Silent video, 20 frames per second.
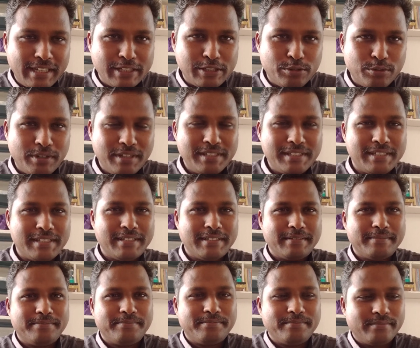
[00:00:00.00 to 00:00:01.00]
Students,
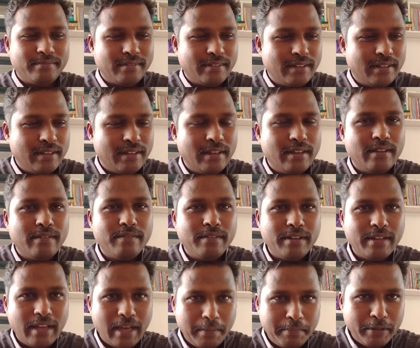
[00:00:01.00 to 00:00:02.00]

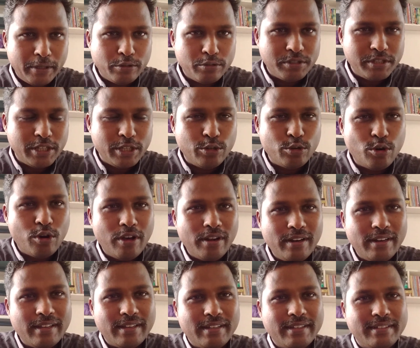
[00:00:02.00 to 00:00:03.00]
very happy to see you
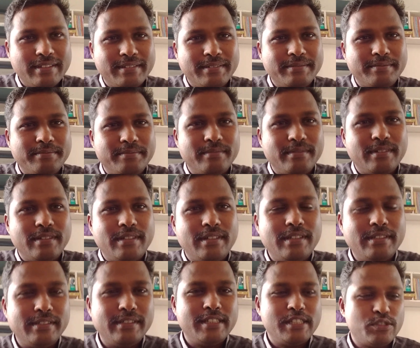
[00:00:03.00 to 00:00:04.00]
all
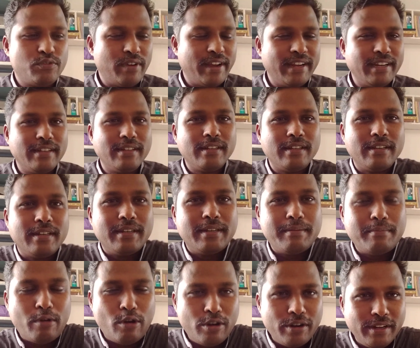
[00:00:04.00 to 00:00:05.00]
in this fine
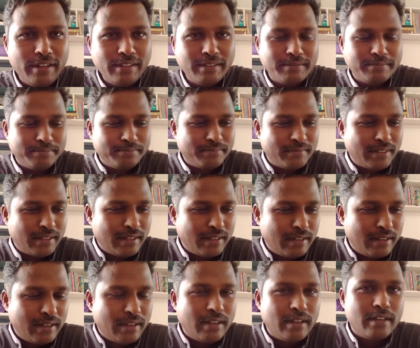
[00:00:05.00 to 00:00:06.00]
morning.
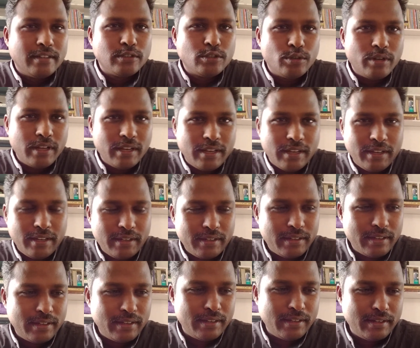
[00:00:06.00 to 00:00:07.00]
Today,
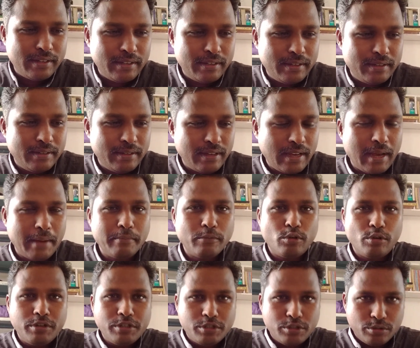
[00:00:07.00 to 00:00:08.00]
I'm
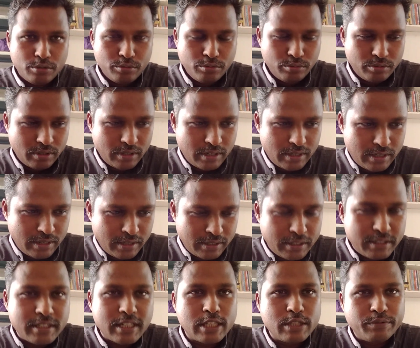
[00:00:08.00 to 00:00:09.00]
going to
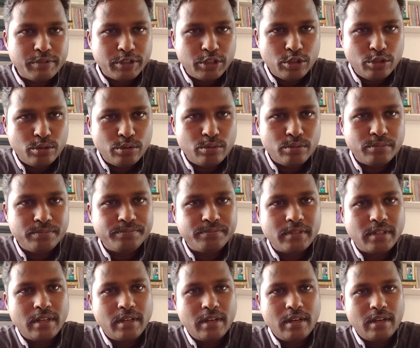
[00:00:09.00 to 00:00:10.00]
discuss with you
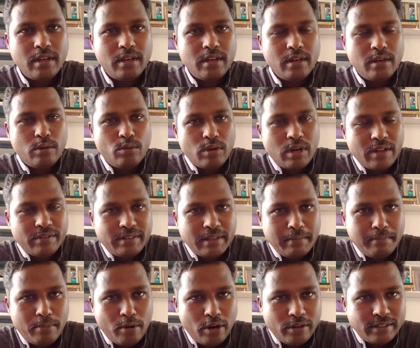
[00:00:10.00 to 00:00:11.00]
one of the
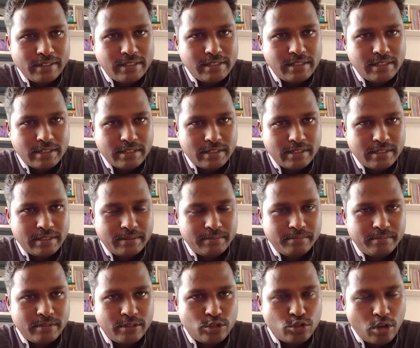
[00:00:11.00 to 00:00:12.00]
important
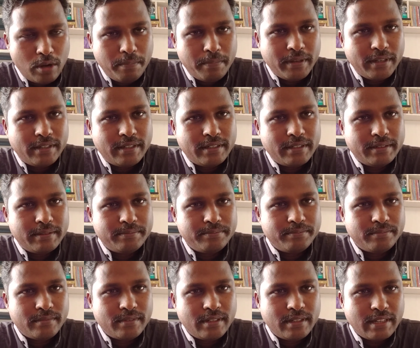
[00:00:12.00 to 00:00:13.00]
topic
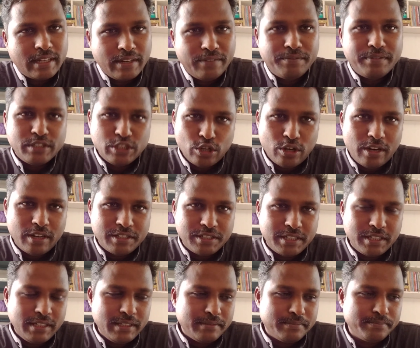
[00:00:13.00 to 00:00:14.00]
in
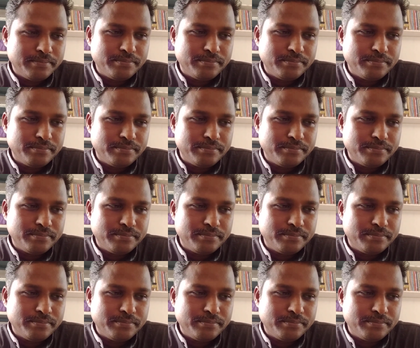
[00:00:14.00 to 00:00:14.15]
physiology.